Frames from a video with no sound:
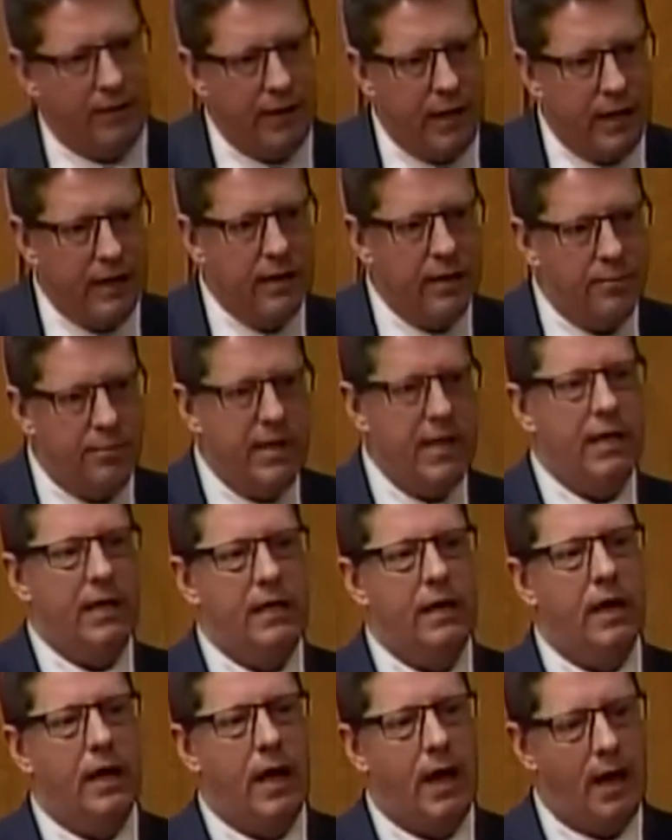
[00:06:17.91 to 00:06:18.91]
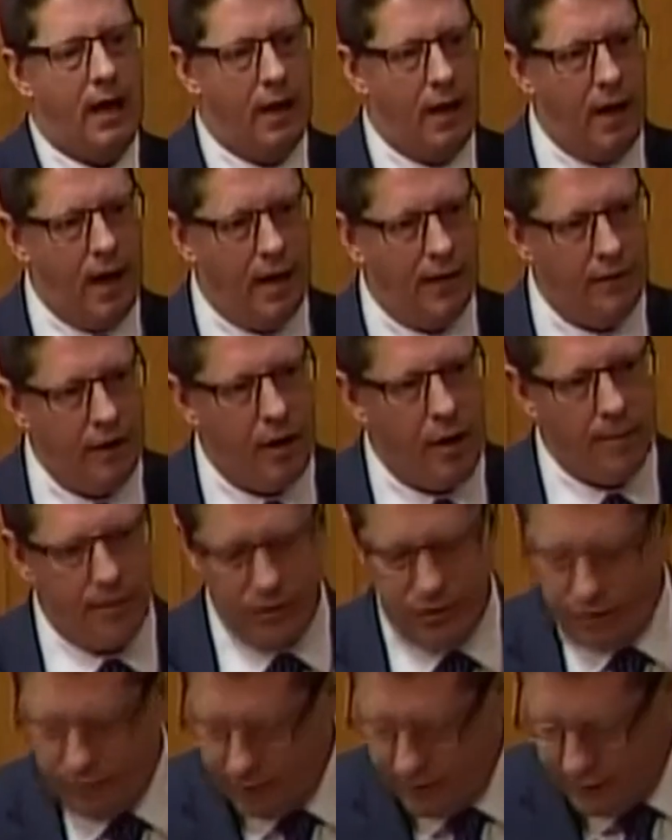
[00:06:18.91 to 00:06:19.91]
the NDP had the
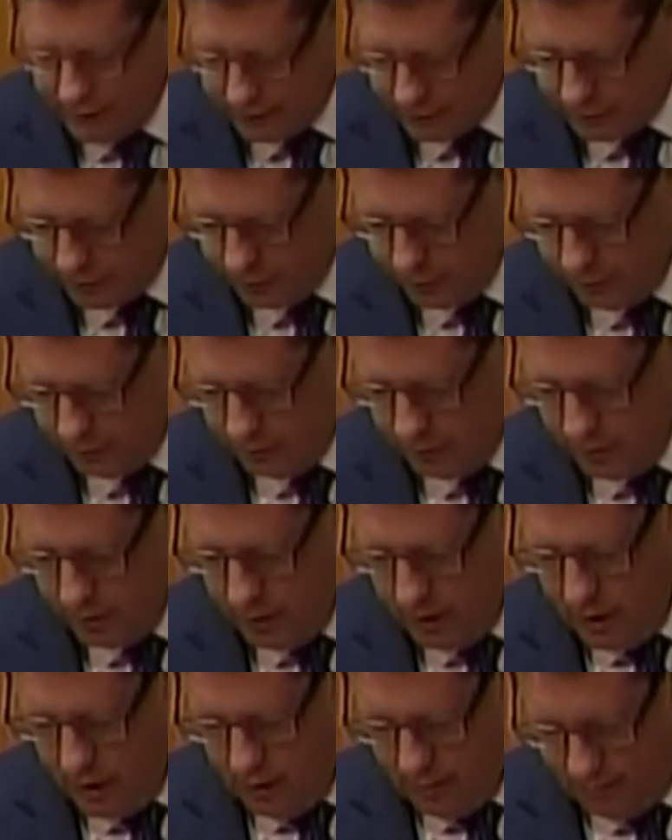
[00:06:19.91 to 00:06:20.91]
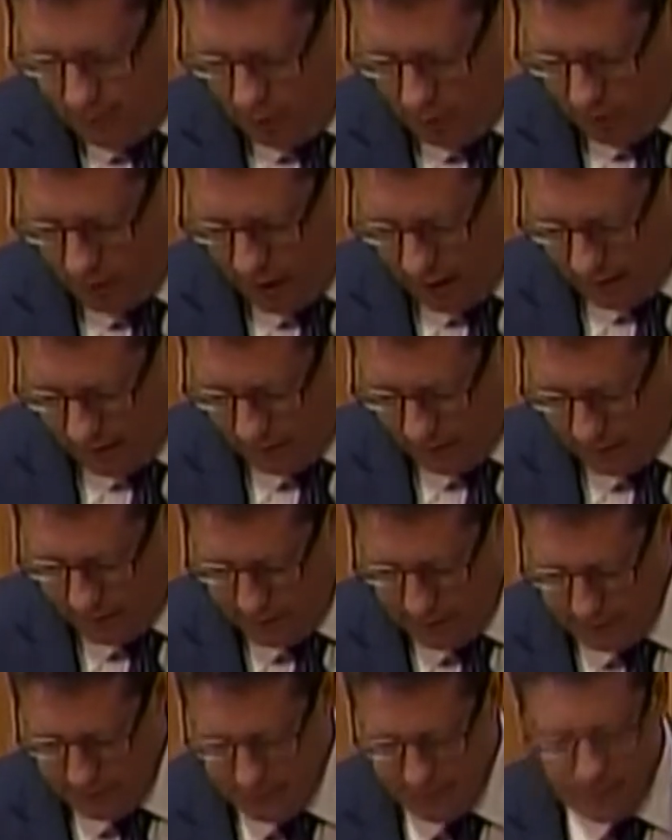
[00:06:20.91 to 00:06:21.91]
opportunity to form
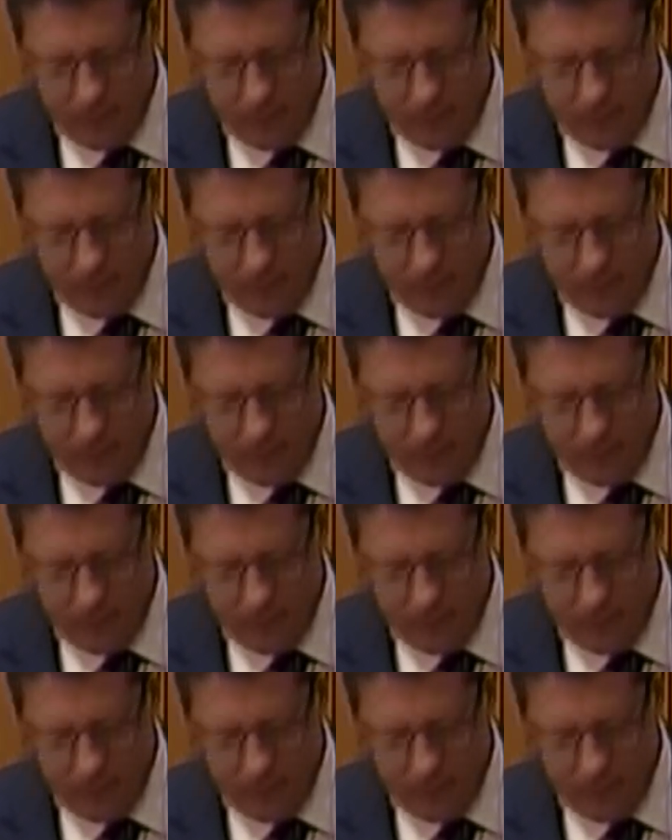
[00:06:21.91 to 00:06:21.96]
government,